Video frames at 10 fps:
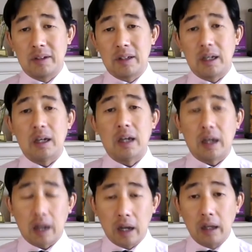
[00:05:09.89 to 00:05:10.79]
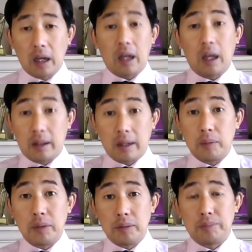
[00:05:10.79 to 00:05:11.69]
that
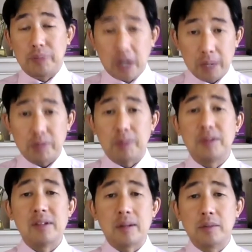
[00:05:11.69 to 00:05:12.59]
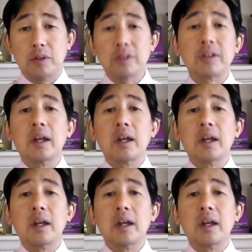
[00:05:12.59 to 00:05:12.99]
will buy properties up north.